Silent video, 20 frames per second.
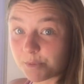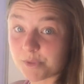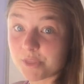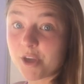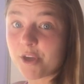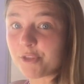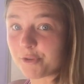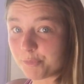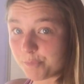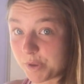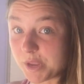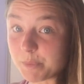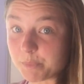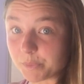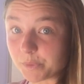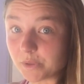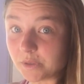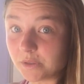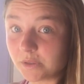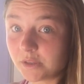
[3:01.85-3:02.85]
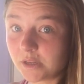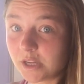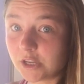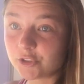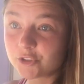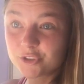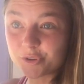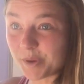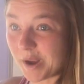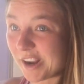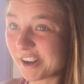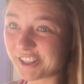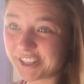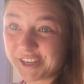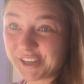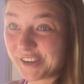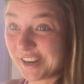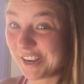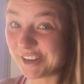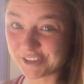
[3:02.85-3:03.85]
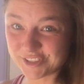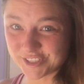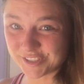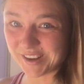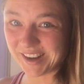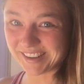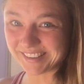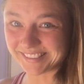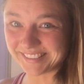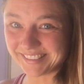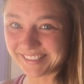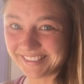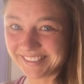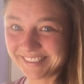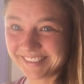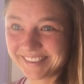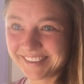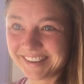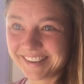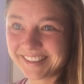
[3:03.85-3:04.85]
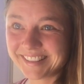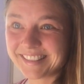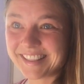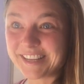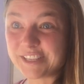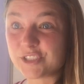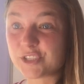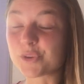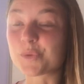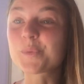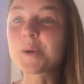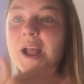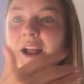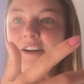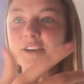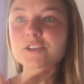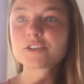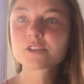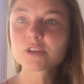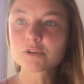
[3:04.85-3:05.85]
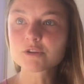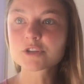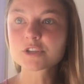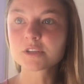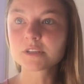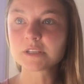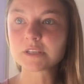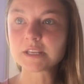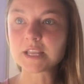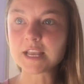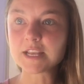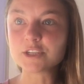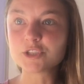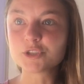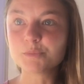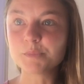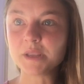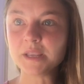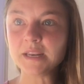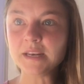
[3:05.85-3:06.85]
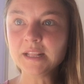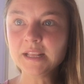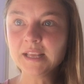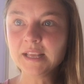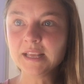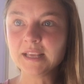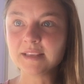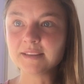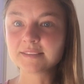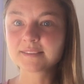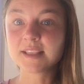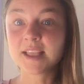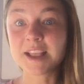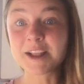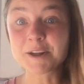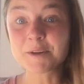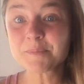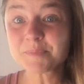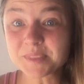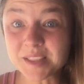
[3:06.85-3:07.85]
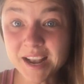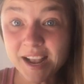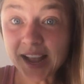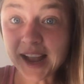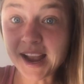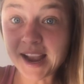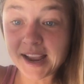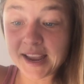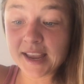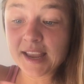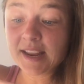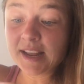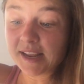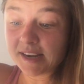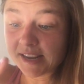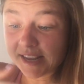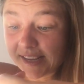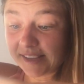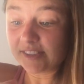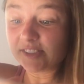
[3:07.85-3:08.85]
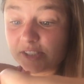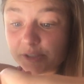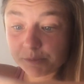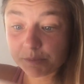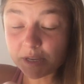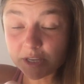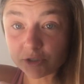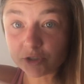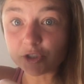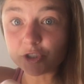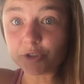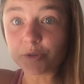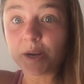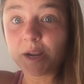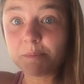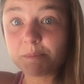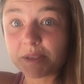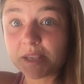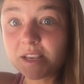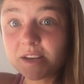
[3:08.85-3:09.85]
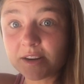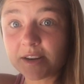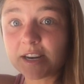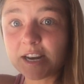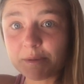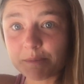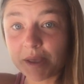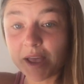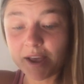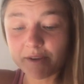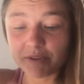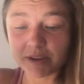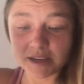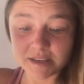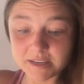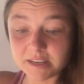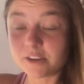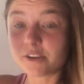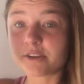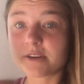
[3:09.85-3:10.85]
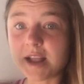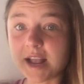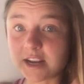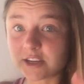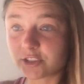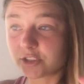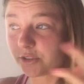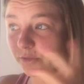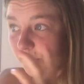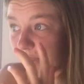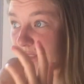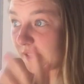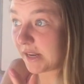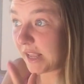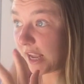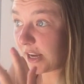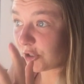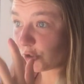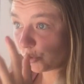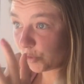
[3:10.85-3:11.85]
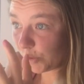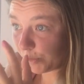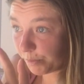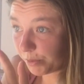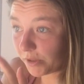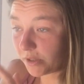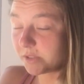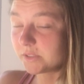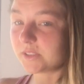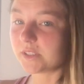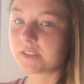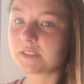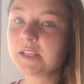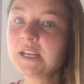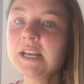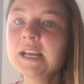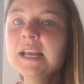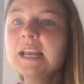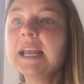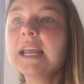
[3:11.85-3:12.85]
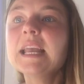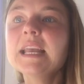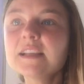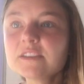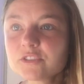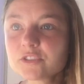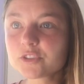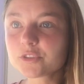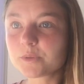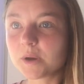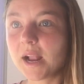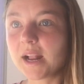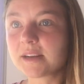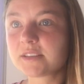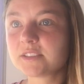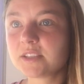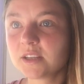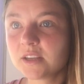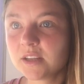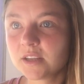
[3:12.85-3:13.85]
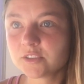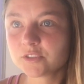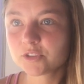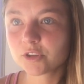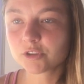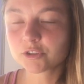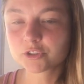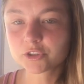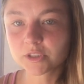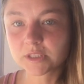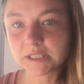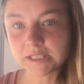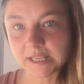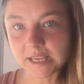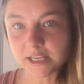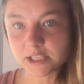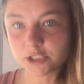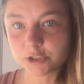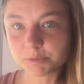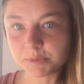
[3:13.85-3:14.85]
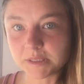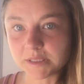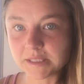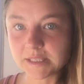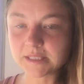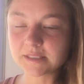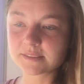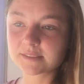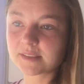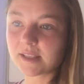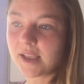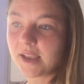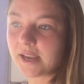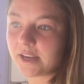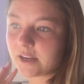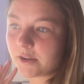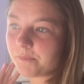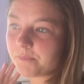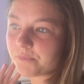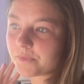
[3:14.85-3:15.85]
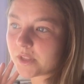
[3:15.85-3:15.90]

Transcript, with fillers: with other people directly or indirectly, like direct social engagement is like, hi, nice to meet you. I'm here and I'm having an interaction with an actual person. Indirect social engagement is like,